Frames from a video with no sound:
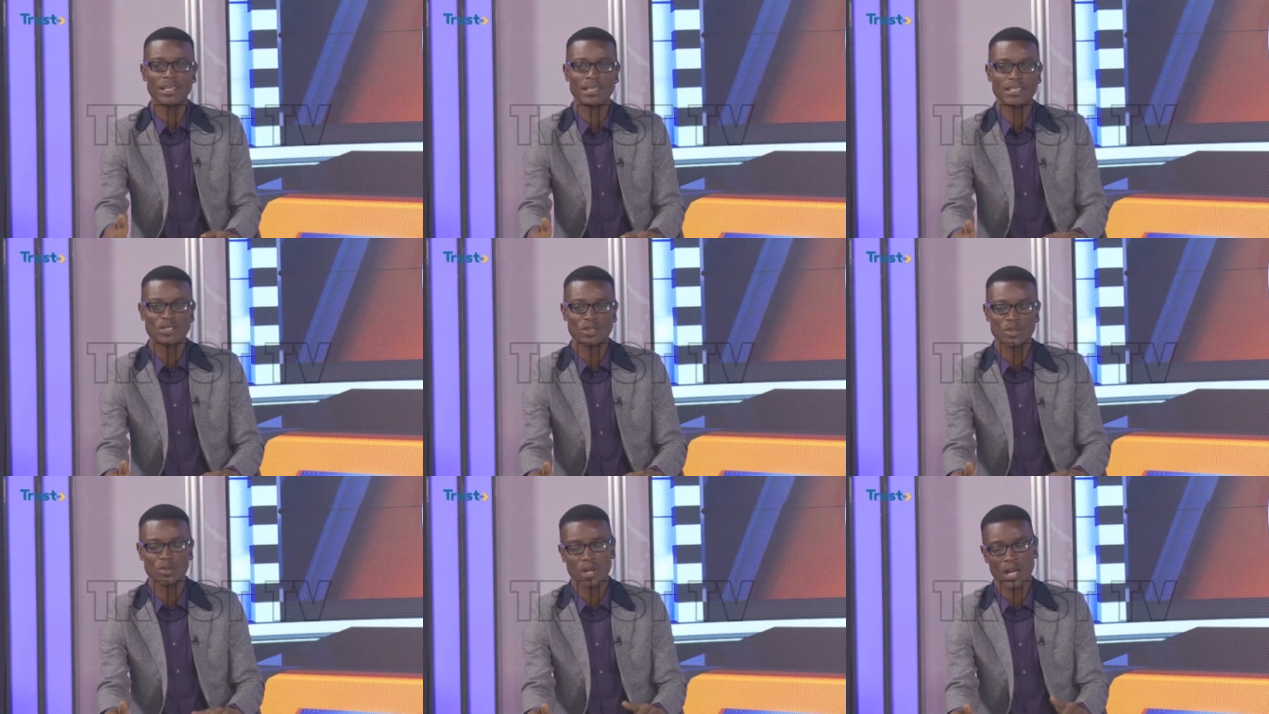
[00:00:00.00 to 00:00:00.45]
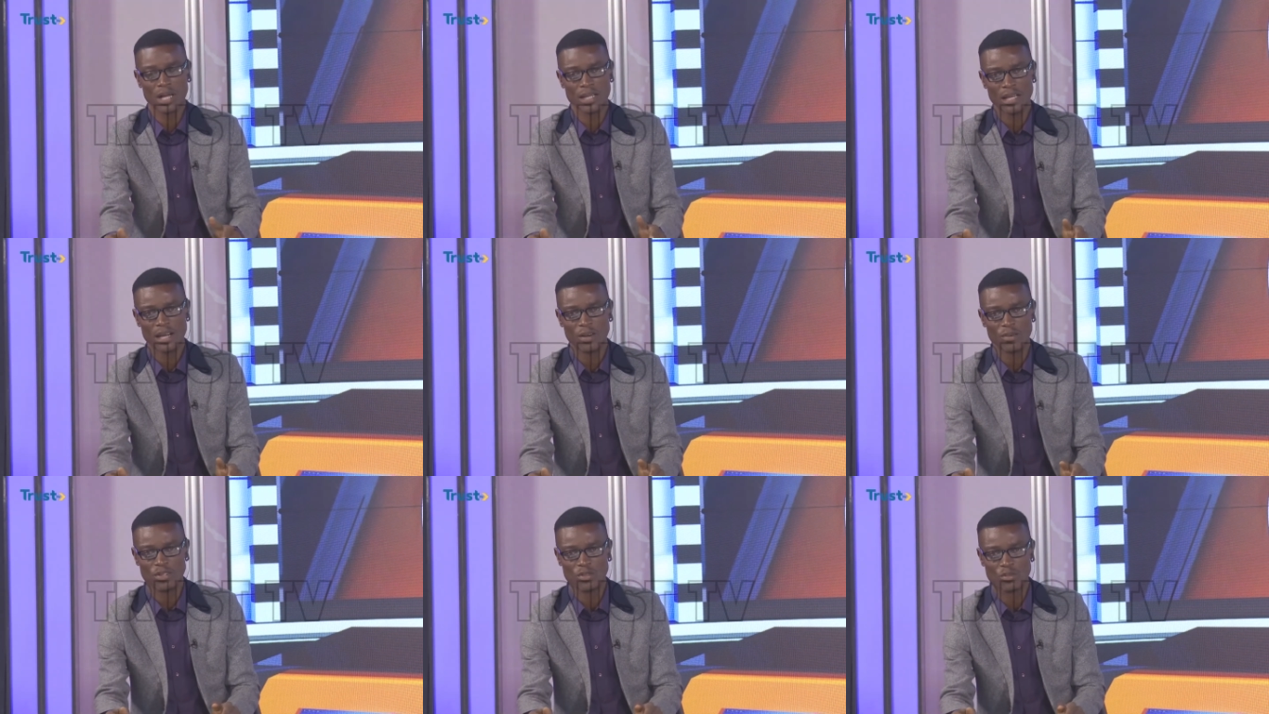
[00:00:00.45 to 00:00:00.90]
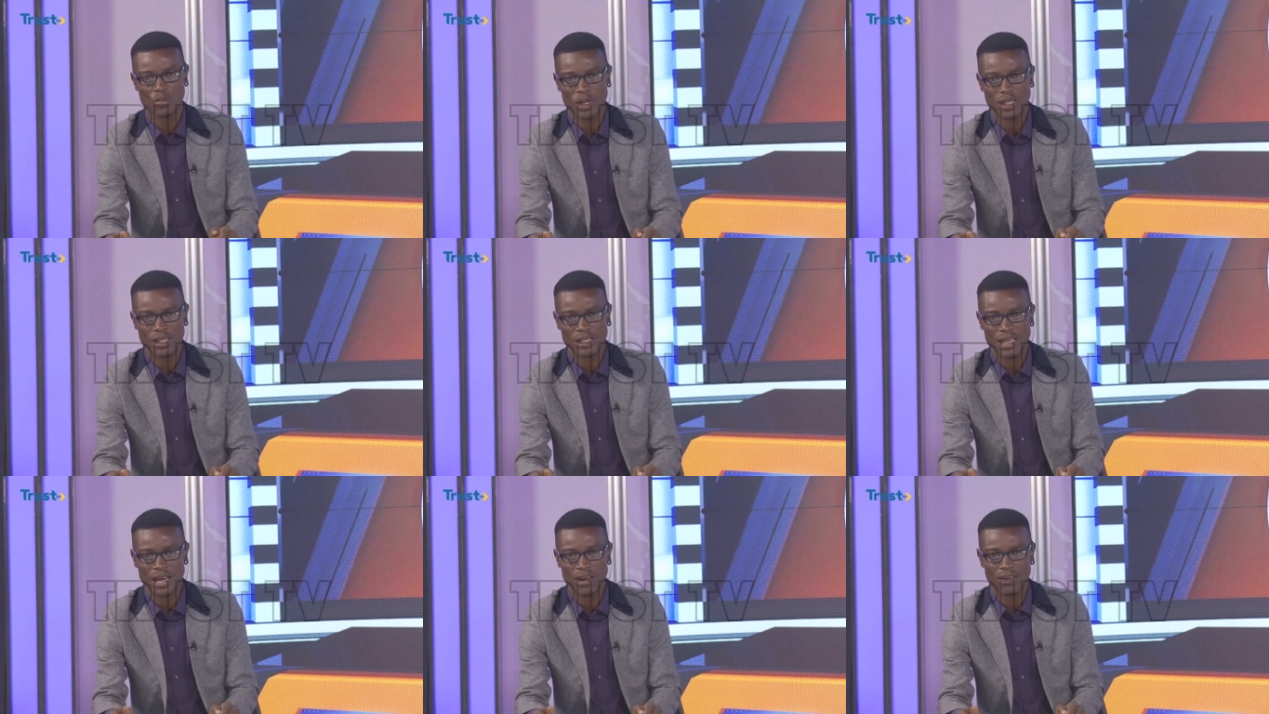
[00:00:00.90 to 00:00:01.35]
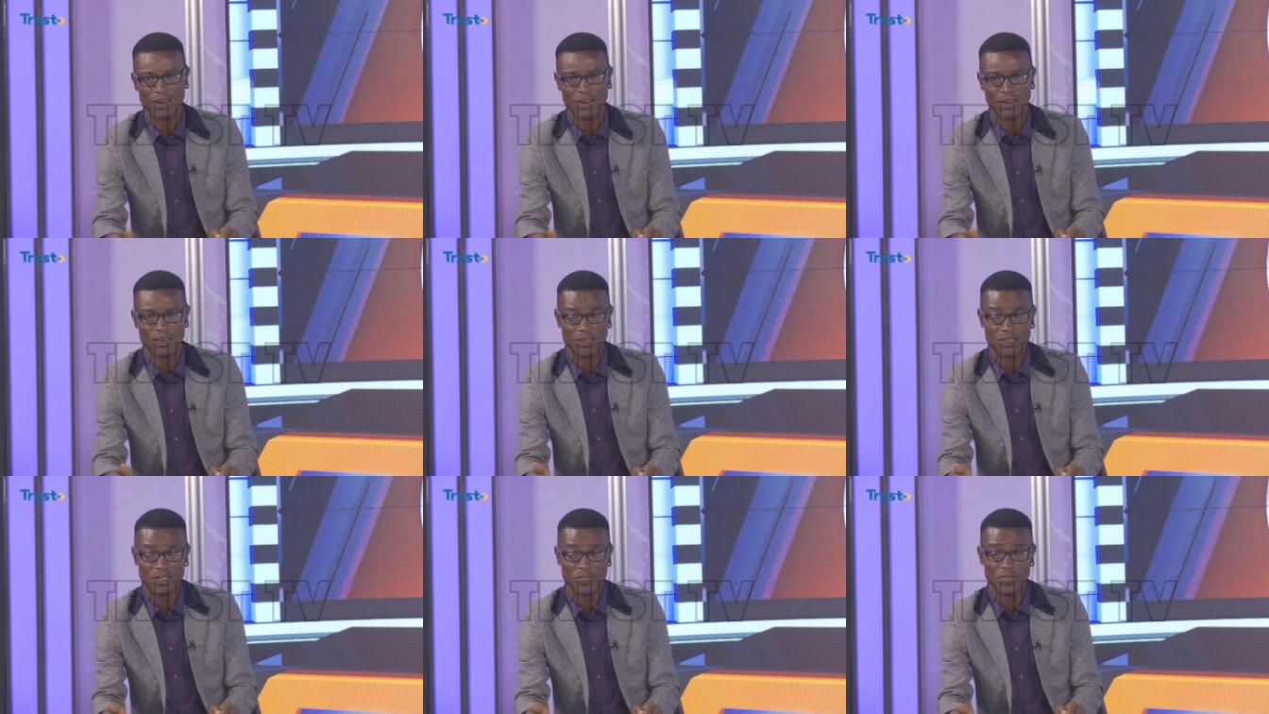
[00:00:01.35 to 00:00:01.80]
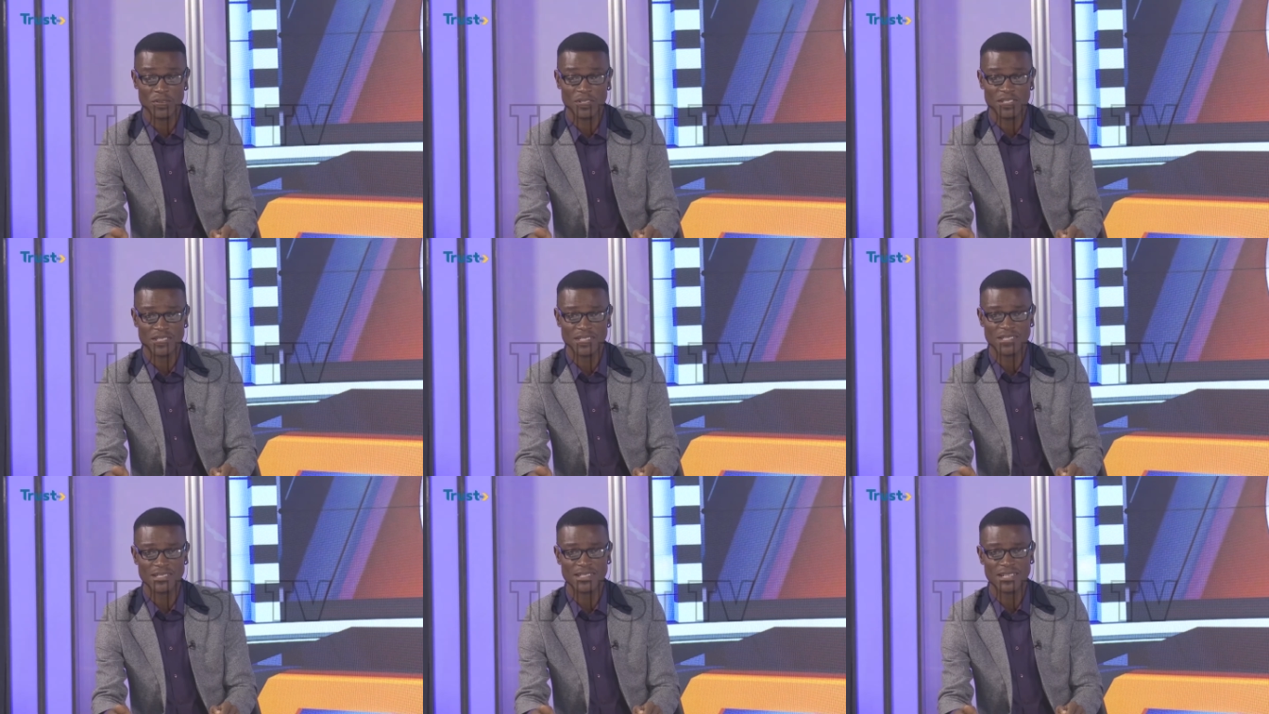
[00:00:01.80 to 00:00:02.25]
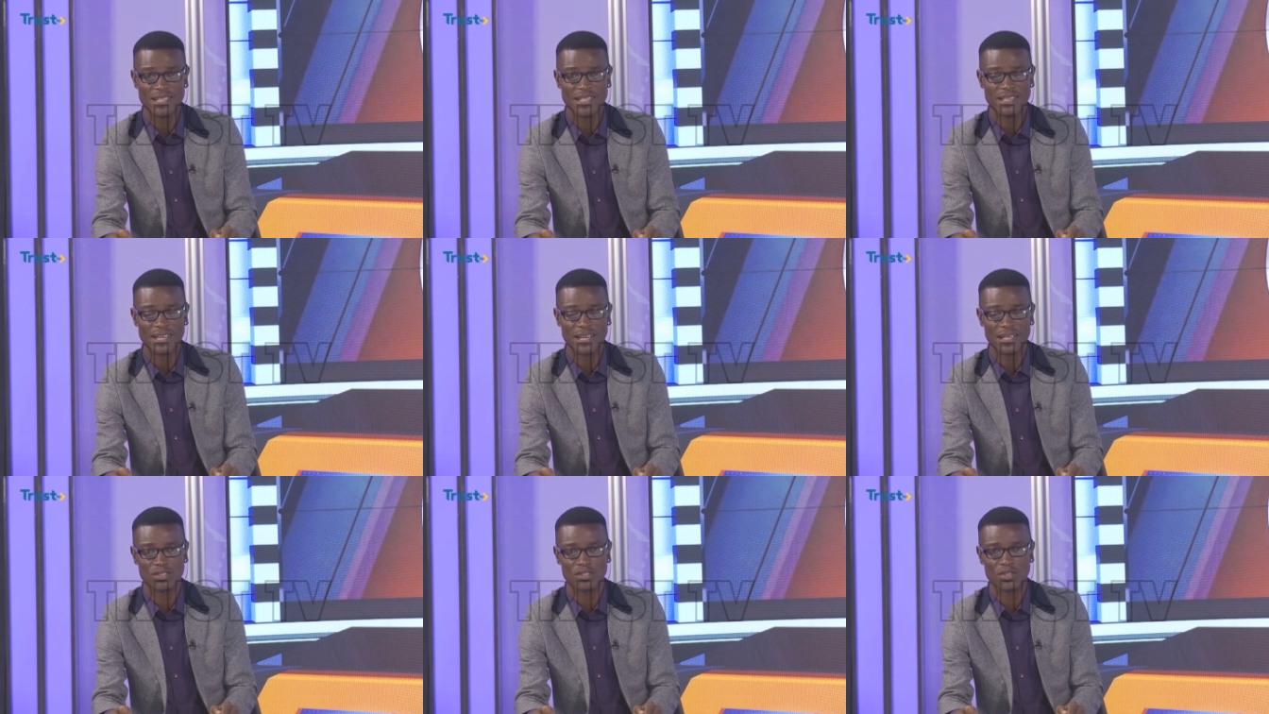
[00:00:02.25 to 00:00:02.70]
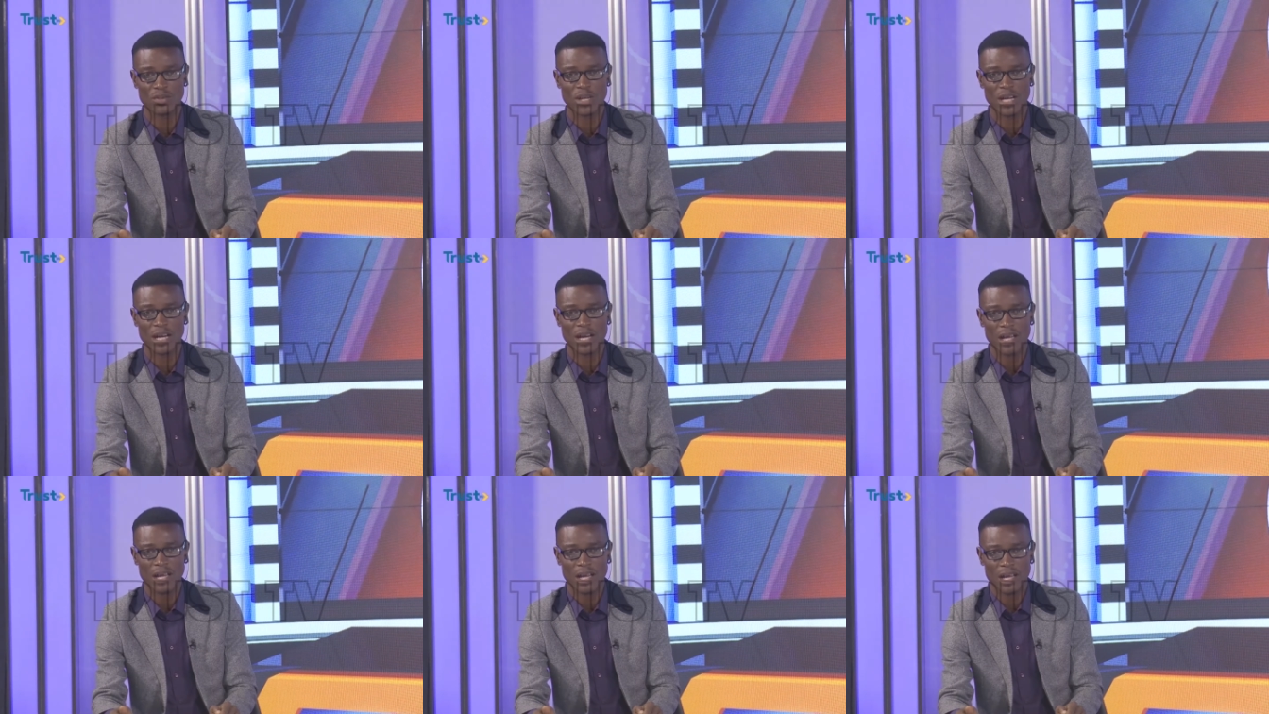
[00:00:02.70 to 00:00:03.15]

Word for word: let's look at how it went down across different centre in Nigeria.